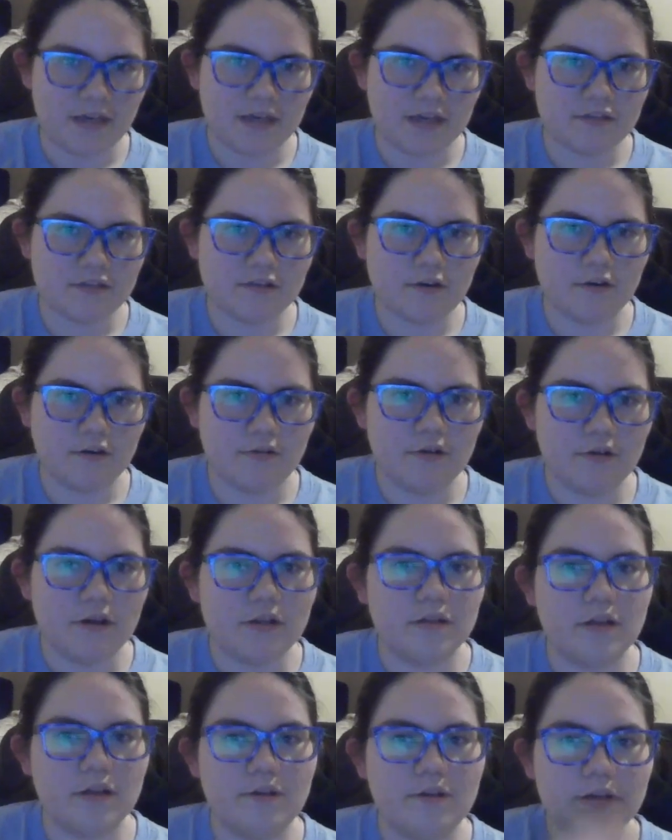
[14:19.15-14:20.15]
So
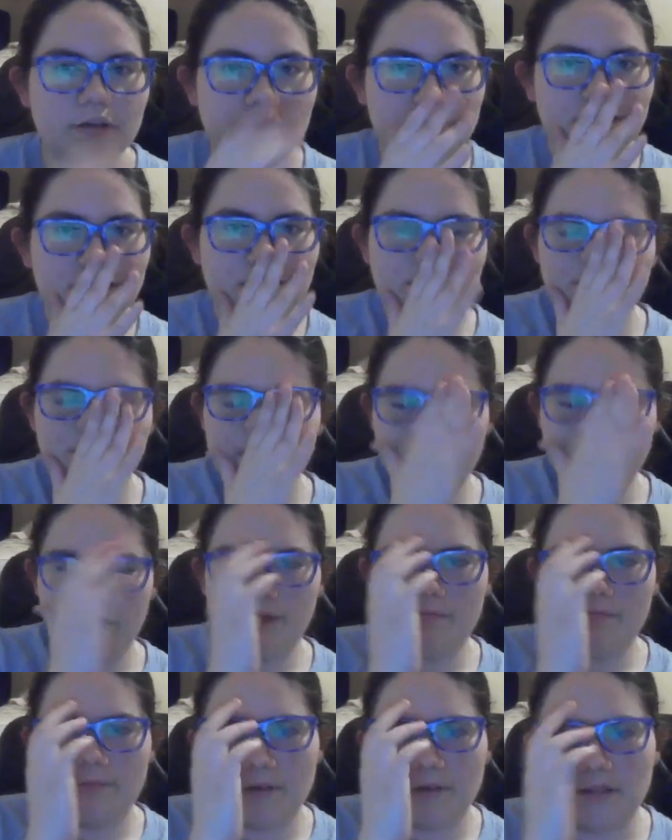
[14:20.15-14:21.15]
Logan teams
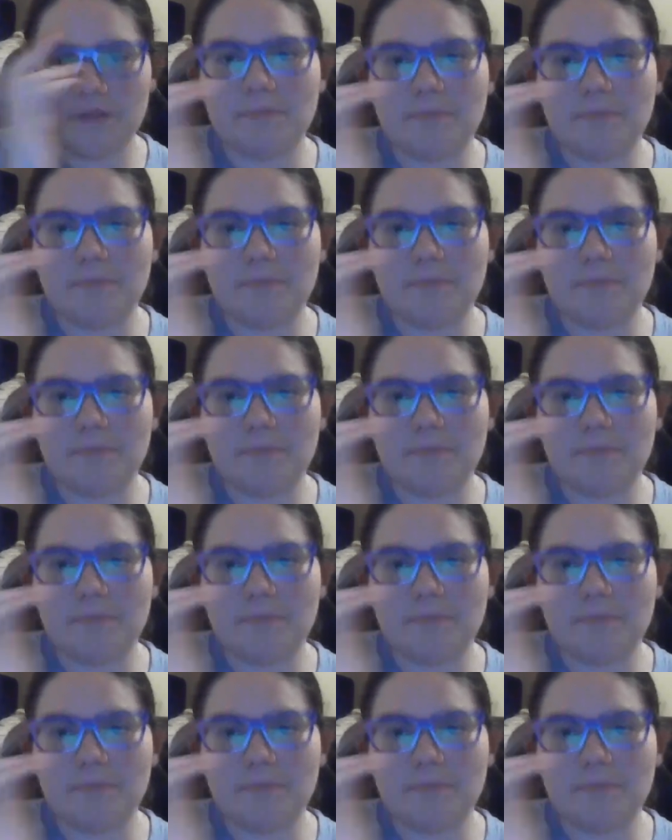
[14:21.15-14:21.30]
up in the